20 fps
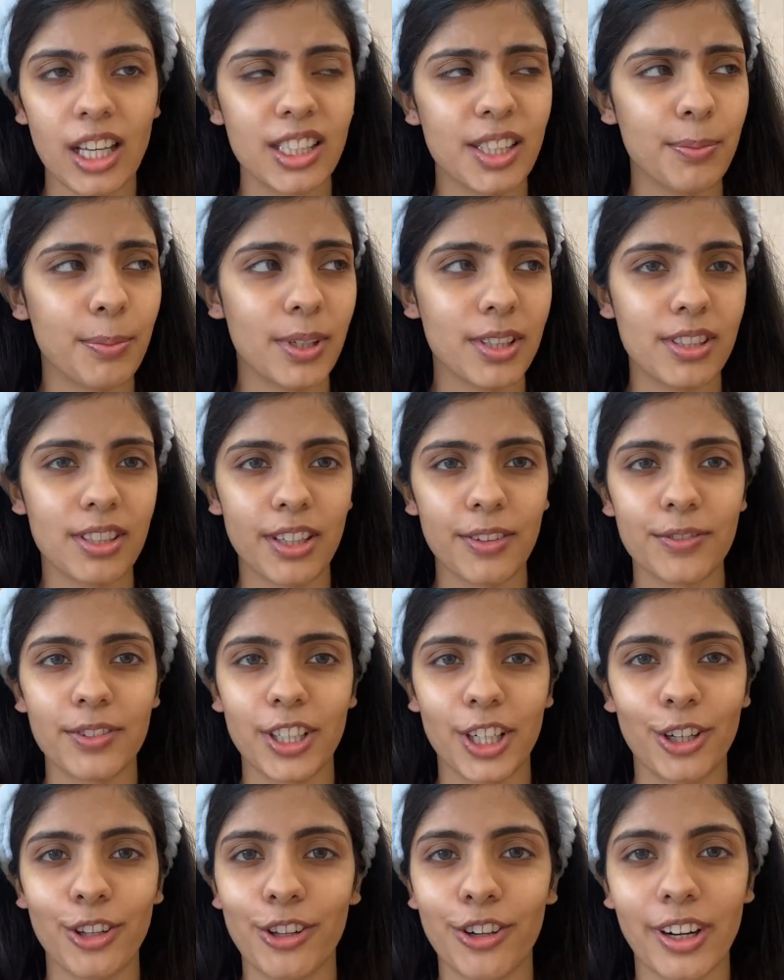As I must have
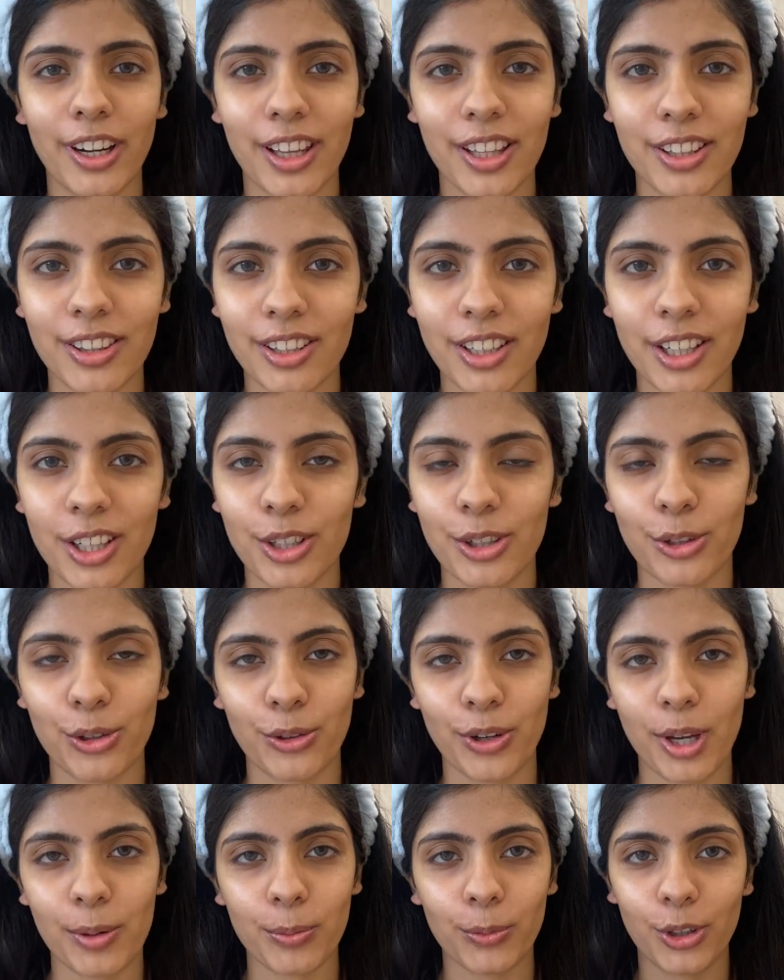said already in the
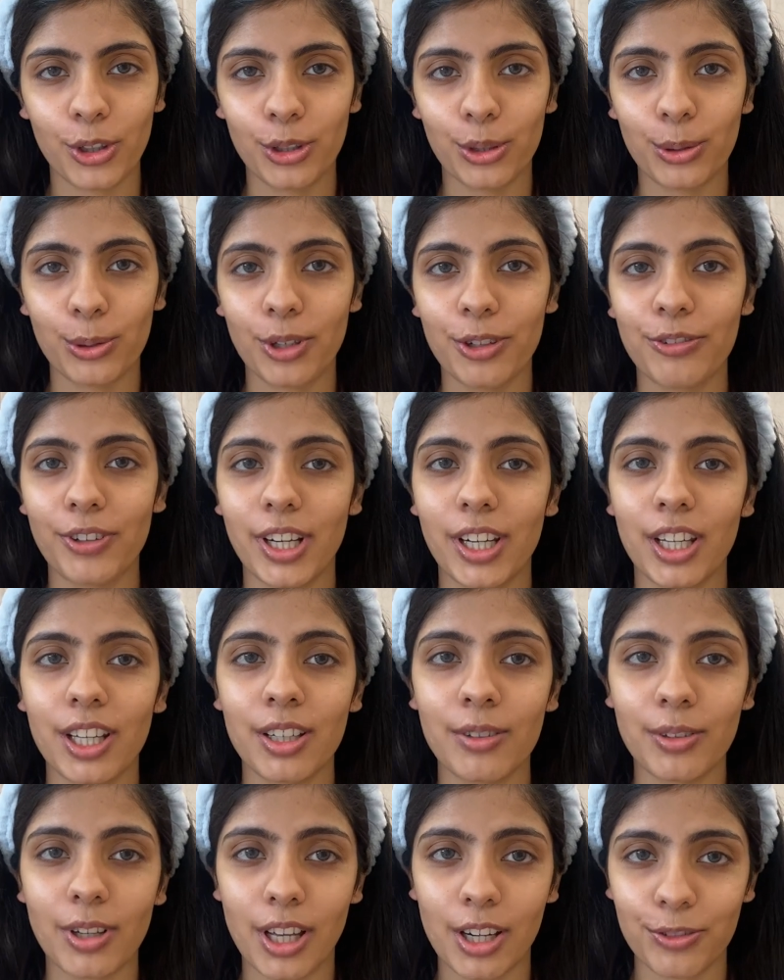intro, I'm going to do a
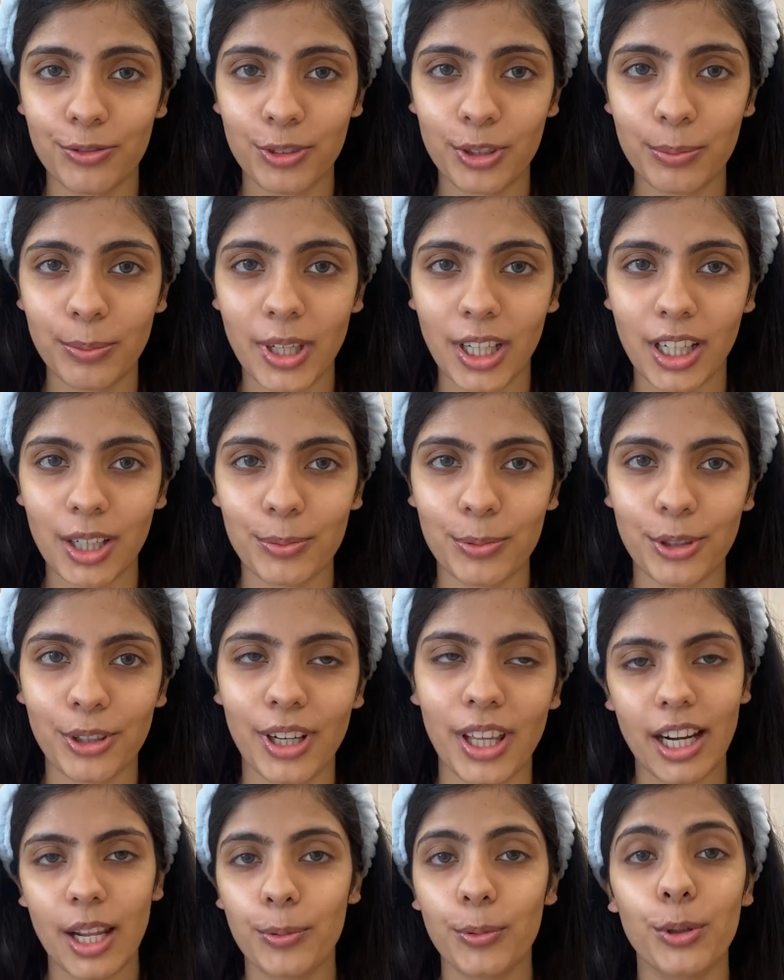very colorful makeup
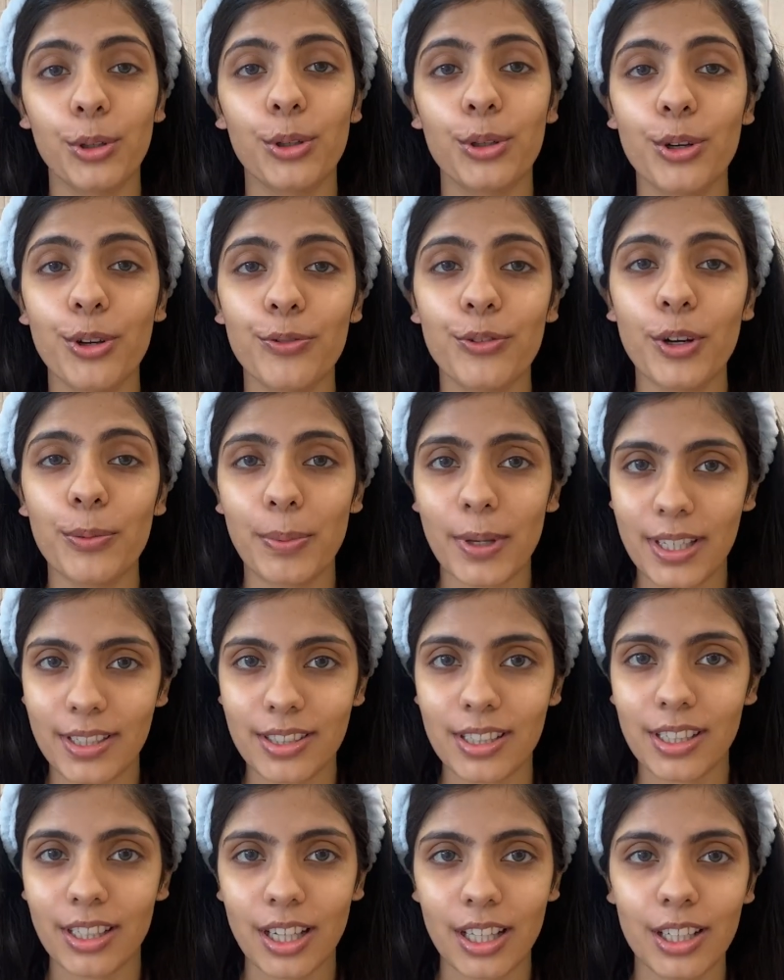today. I'm going to go for
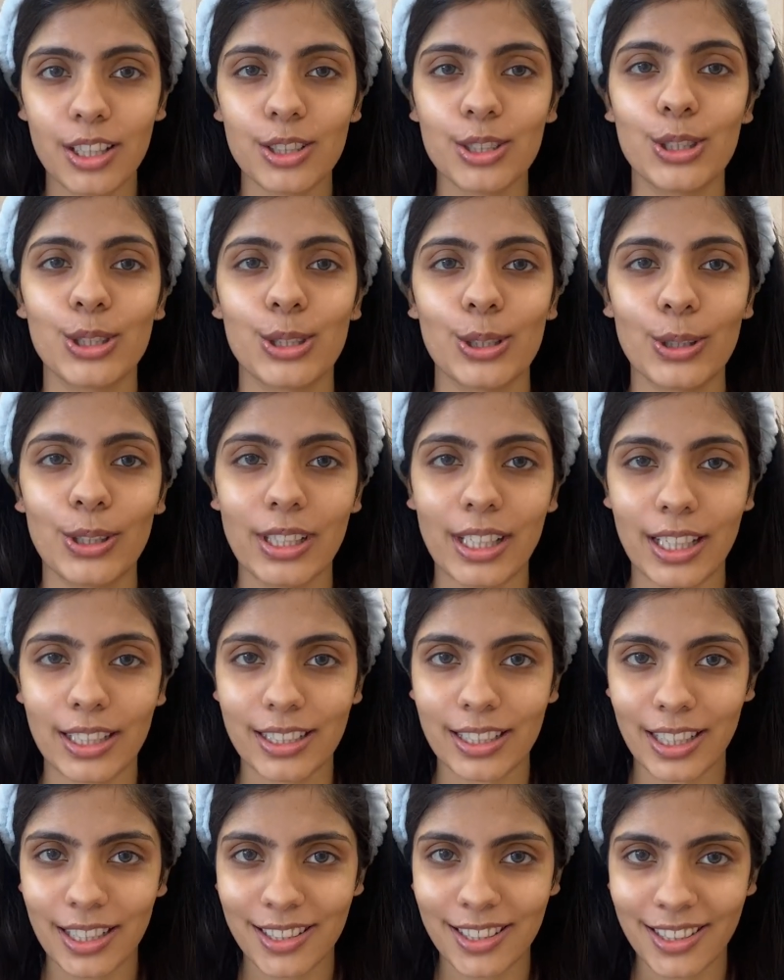pastel colors, so
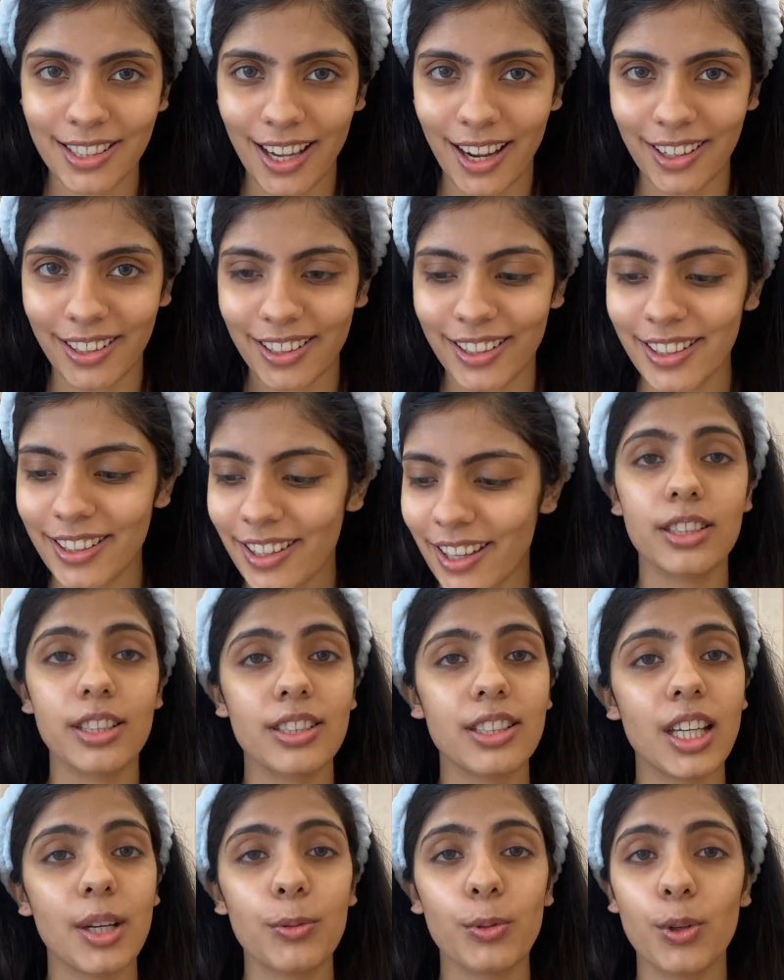let's get started.
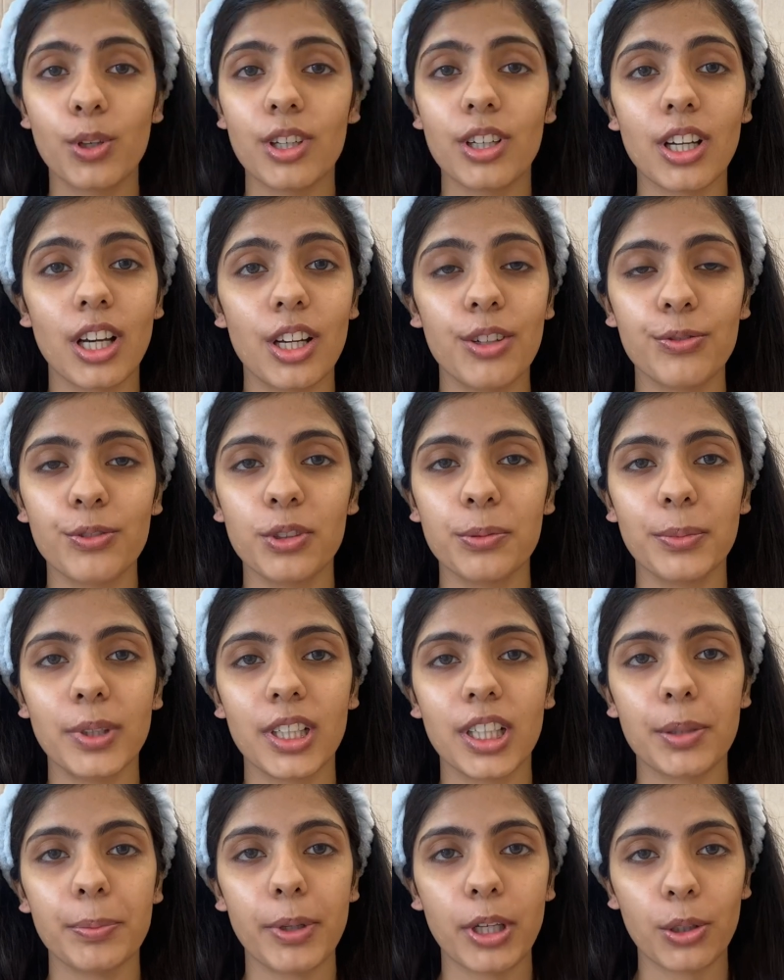Since I'm doing a colorful
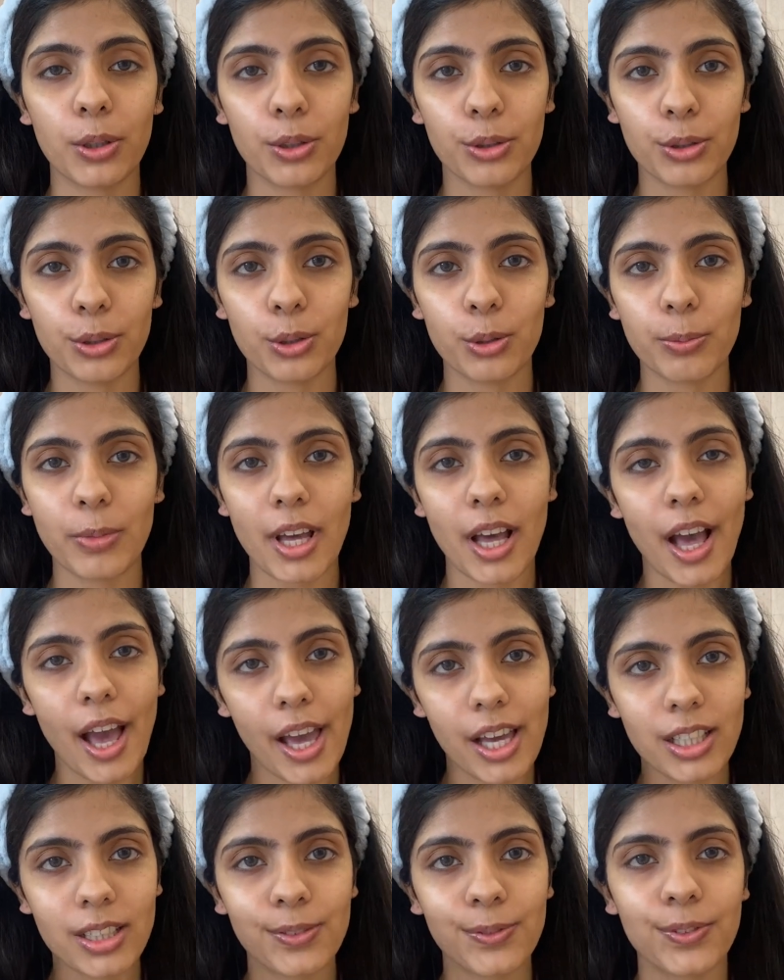makeup, I'm going to do my
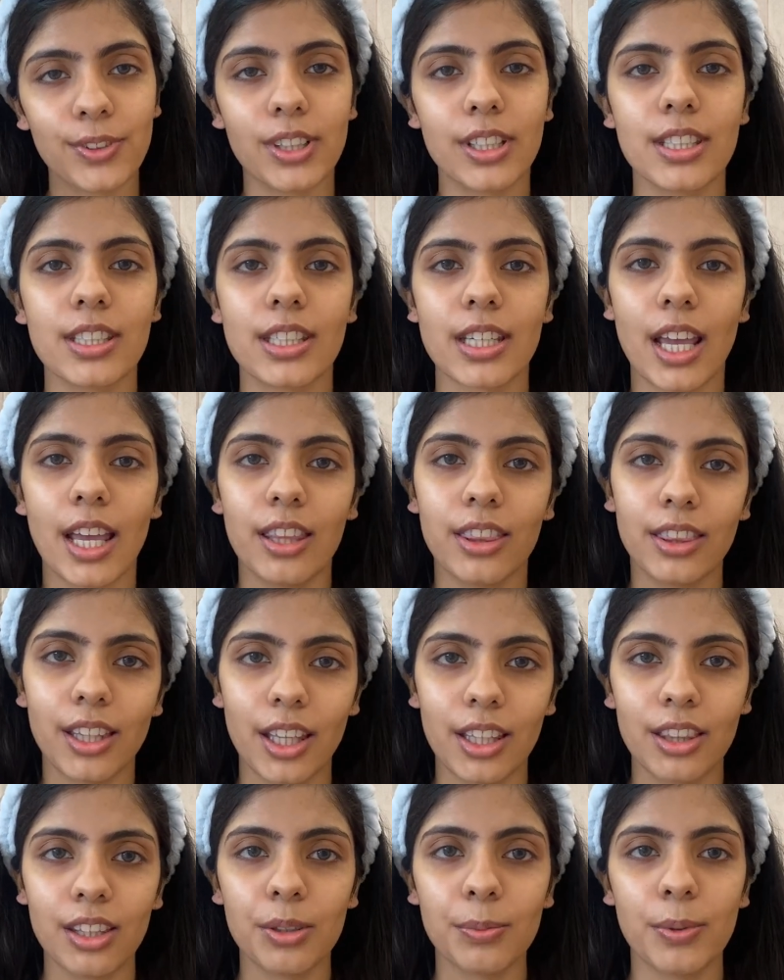eyes first and
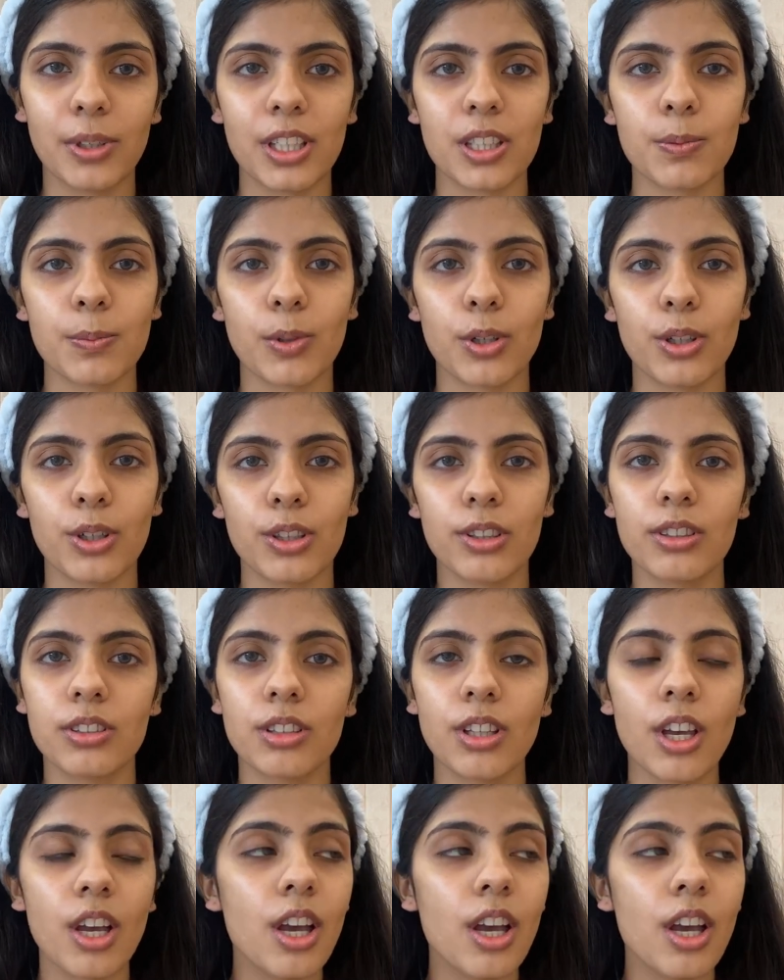then the base because